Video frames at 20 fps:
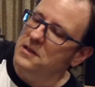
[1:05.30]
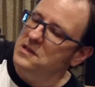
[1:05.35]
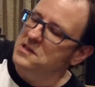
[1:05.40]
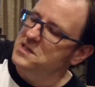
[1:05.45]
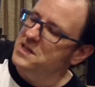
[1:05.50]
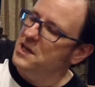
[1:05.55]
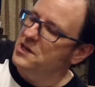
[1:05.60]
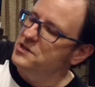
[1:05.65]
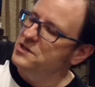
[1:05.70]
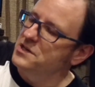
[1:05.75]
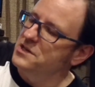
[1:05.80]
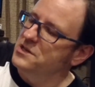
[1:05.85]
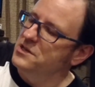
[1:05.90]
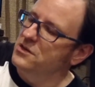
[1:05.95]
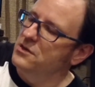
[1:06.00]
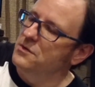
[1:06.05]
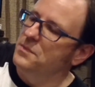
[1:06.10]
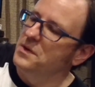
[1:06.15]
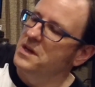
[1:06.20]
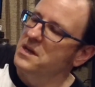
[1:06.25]
this actually
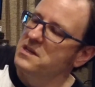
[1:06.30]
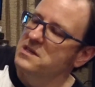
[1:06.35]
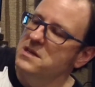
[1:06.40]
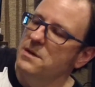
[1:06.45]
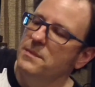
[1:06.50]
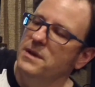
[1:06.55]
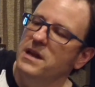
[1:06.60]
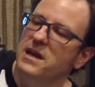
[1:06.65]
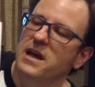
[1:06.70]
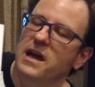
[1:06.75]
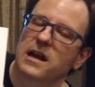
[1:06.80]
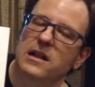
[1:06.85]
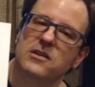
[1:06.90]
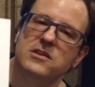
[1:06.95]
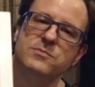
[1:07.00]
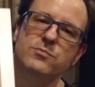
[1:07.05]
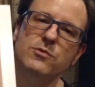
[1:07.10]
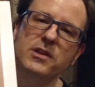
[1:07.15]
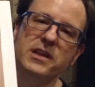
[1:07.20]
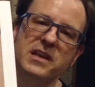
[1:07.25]
too, because I mean it kind of
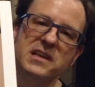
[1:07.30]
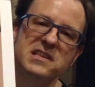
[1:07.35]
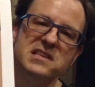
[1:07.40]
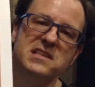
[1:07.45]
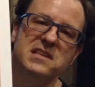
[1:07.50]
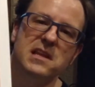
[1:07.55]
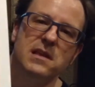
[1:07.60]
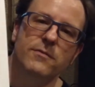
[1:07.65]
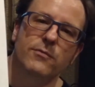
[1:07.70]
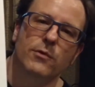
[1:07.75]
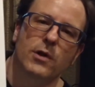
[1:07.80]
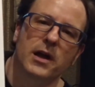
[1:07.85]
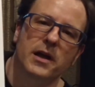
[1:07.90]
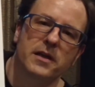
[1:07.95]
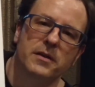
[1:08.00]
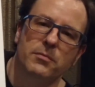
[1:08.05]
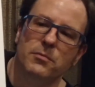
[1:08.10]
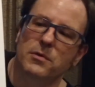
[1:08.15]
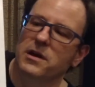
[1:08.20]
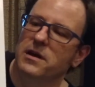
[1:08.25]
looks more like a Steve
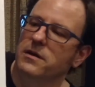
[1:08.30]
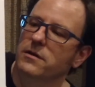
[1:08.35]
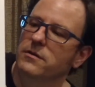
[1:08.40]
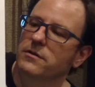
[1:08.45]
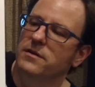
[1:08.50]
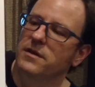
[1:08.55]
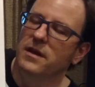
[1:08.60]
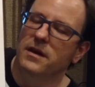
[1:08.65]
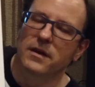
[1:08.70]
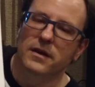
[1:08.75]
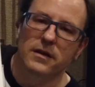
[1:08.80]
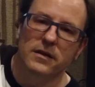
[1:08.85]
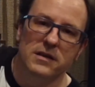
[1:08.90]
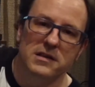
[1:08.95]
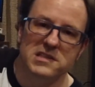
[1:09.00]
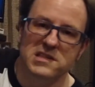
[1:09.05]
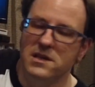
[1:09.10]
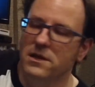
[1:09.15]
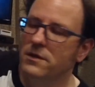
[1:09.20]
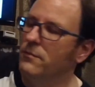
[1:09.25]
Reich record than
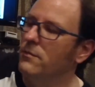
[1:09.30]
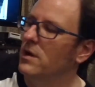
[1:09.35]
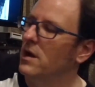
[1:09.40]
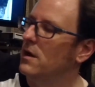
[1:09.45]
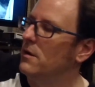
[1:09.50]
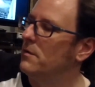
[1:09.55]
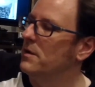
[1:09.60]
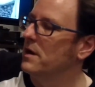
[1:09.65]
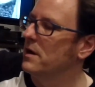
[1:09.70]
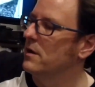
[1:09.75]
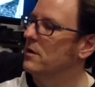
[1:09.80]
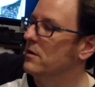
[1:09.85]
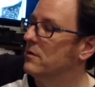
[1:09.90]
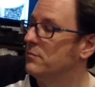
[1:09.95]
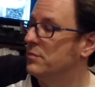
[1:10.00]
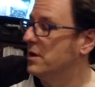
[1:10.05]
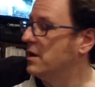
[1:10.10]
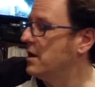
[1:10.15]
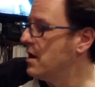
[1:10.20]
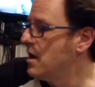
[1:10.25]
a Sun Ra record,
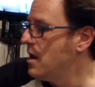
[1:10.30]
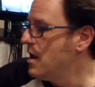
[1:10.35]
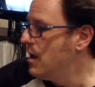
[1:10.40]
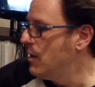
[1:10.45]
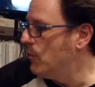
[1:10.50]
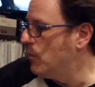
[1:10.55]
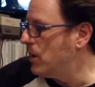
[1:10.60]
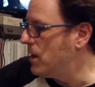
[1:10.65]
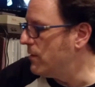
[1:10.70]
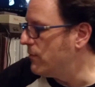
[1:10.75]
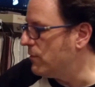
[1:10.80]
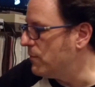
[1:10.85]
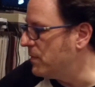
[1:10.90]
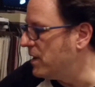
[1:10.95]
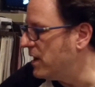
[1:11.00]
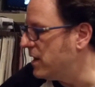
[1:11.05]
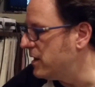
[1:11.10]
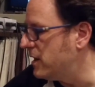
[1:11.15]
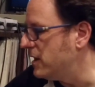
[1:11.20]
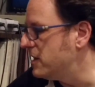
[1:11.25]
but whatever,
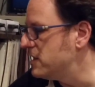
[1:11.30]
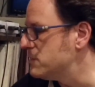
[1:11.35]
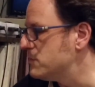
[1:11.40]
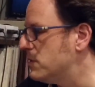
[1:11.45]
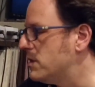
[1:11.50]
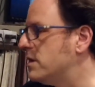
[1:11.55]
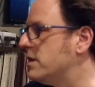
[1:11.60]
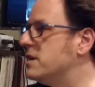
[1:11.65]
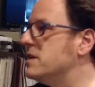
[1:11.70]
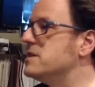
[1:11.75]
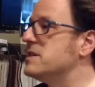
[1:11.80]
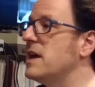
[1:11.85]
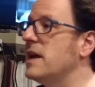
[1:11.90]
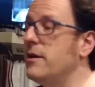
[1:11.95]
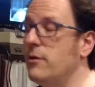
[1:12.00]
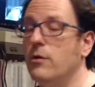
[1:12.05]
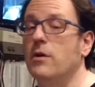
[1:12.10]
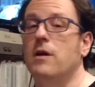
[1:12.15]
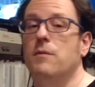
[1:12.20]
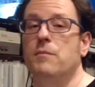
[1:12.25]
man. It is what it is. I
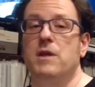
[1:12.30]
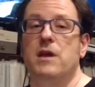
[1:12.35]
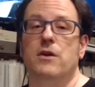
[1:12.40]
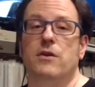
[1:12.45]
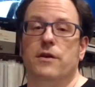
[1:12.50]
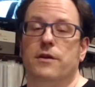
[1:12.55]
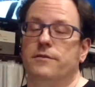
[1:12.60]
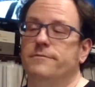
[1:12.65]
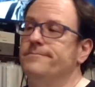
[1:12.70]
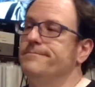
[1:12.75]
know what I'm hearing,